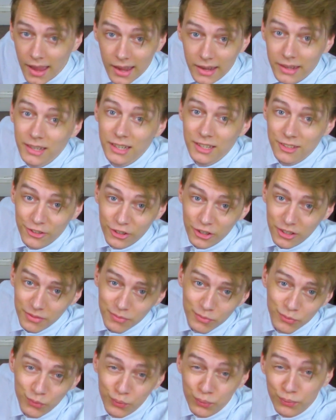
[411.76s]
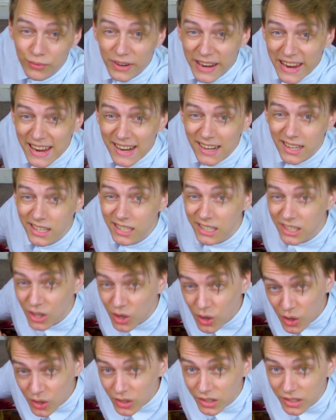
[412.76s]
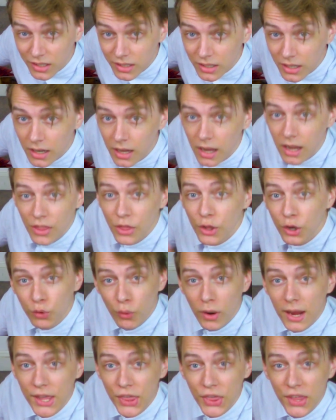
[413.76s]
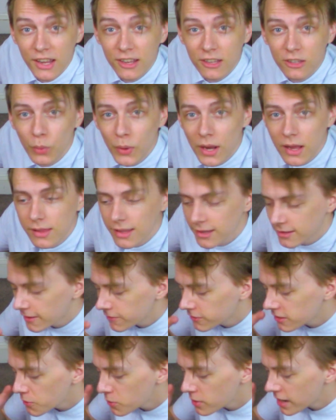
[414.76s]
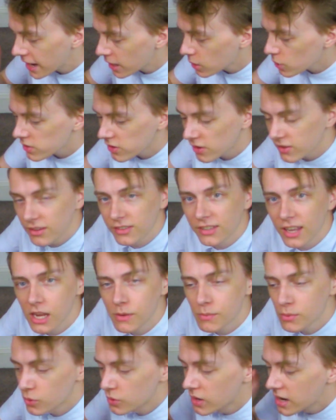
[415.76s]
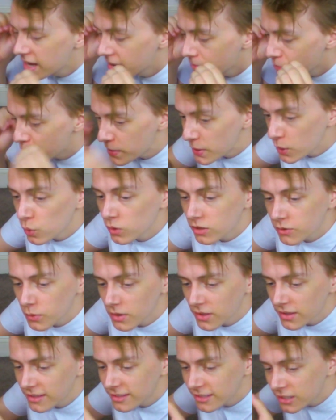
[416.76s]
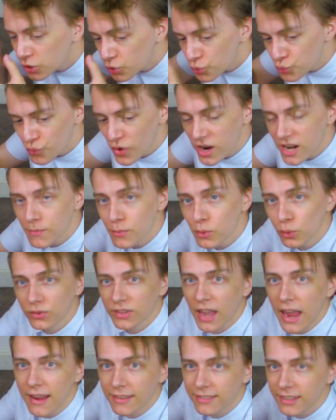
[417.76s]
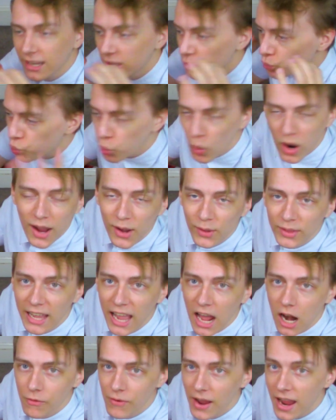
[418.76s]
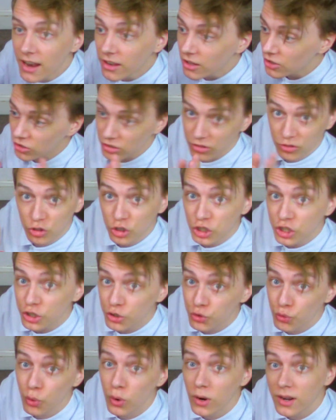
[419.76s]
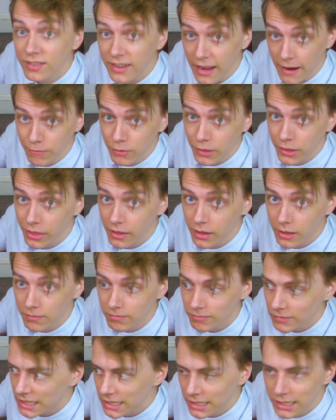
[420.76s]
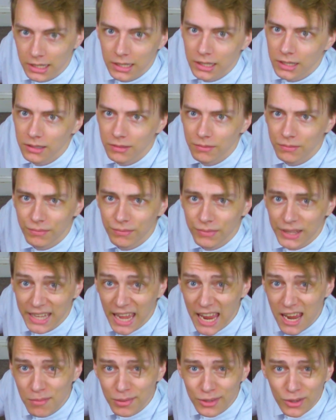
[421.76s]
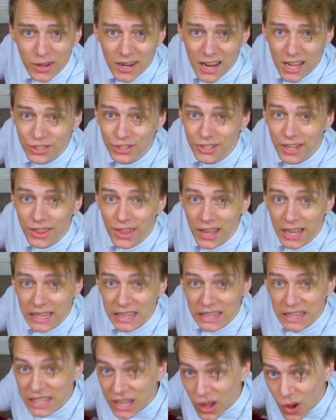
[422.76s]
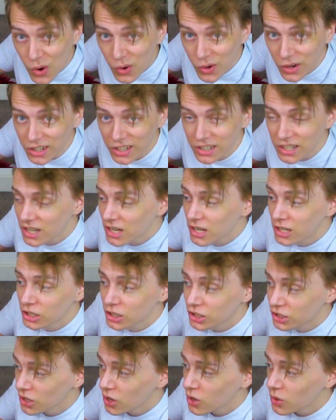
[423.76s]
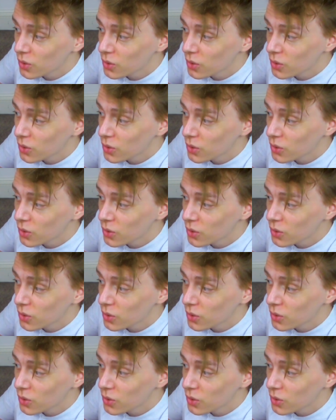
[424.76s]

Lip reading: It's just really good. The great thing as well is if someone else on the table builds one of these incredible decks that gets wildly out of hand and just destroys everything, the game's not actually that long. So